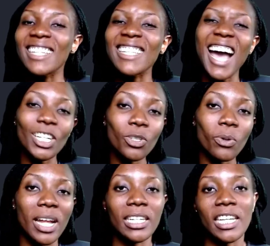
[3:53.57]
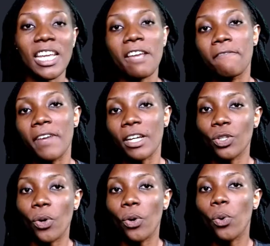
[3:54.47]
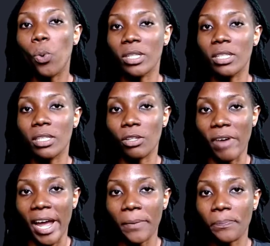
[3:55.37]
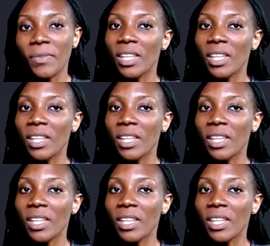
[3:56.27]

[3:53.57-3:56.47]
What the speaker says: is actually a vector quantity, right?